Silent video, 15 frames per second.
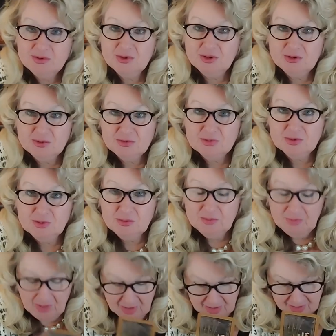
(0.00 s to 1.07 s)
not for
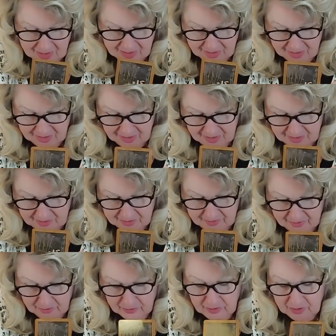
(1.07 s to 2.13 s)

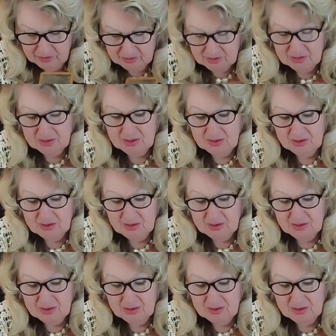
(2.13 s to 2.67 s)
Walt.